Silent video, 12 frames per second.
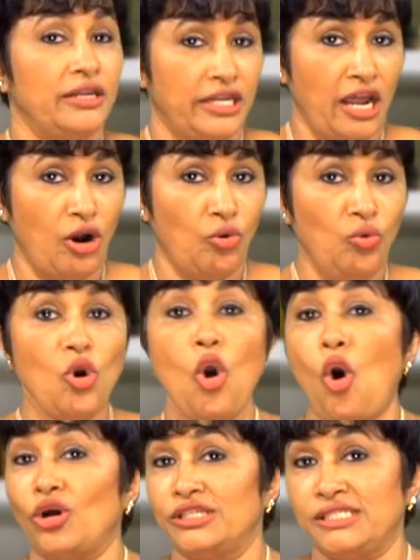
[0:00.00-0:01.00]
Now,
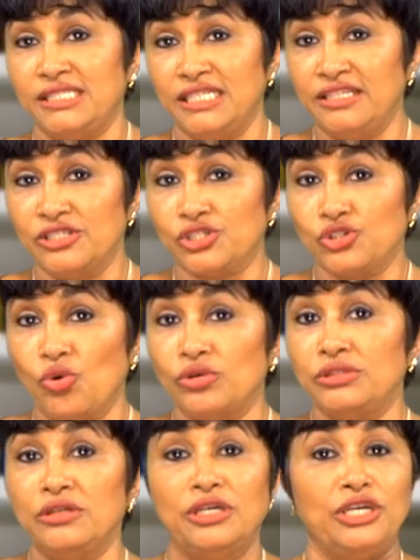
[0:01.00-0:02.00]
on a serious
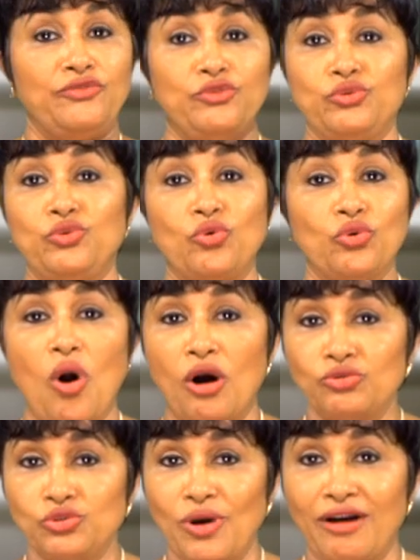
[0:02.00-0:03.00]
note, if you don't know
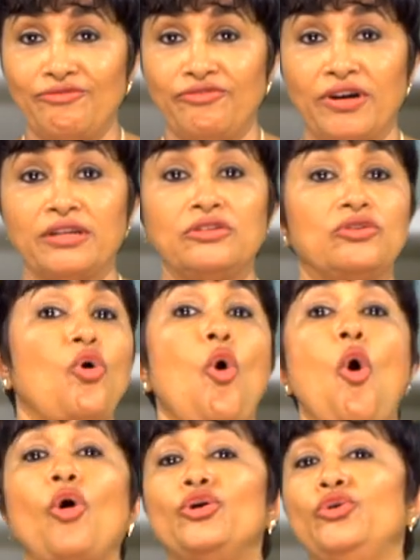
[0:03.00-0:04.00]
how to have fun
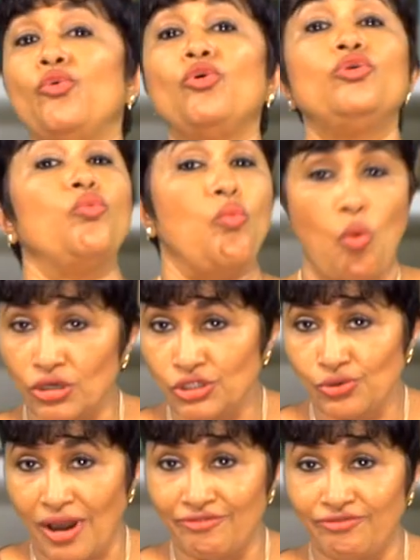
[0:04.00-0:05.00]
or don't want
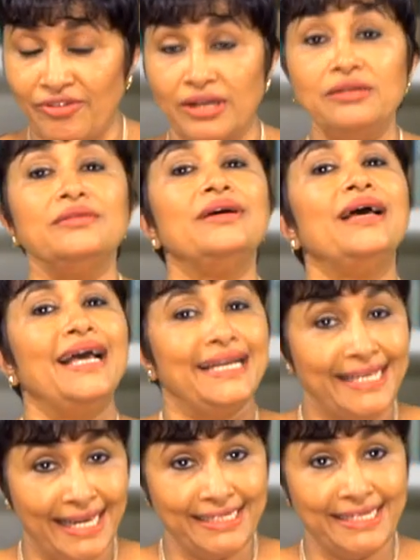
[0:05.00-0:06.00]
to have fun,
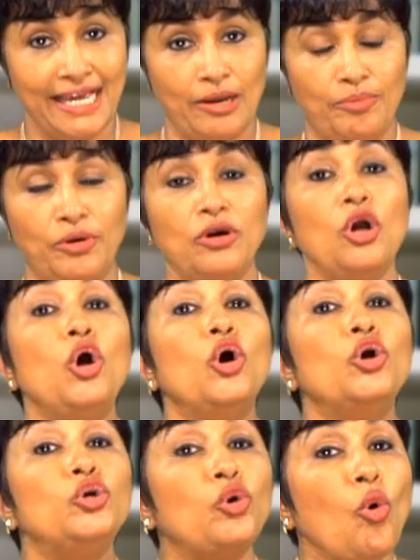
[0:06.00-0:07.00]
get help.
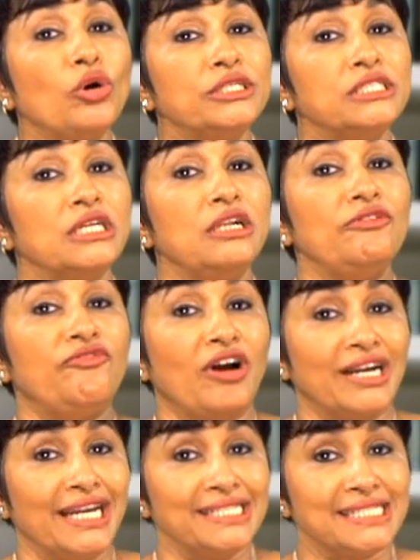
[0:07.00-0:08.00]
Total
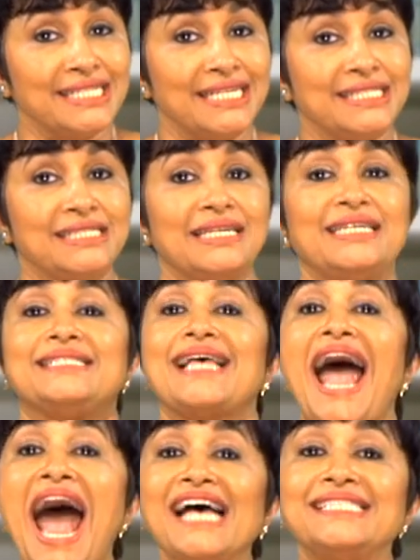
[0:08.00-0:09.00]
funlessness is
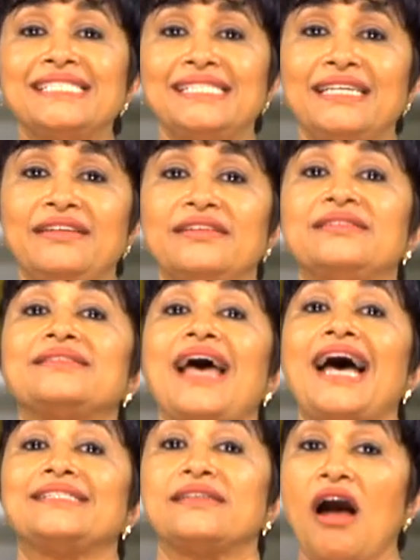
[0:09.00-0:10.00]
as serious
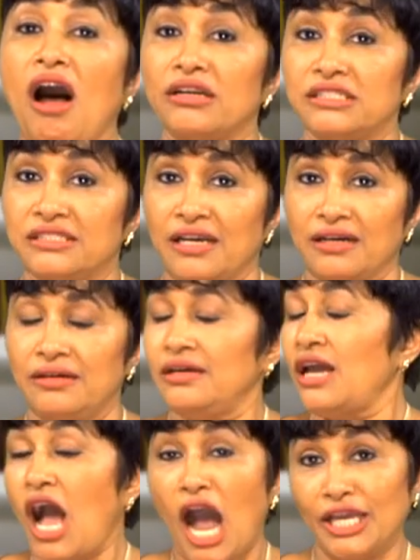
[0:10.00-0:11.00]
as a heart attack.
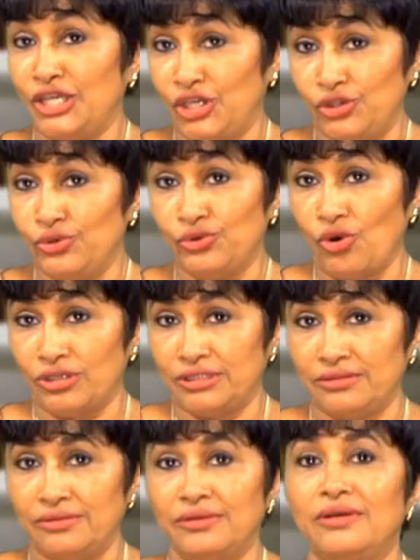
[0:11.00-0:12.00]
I kid you not.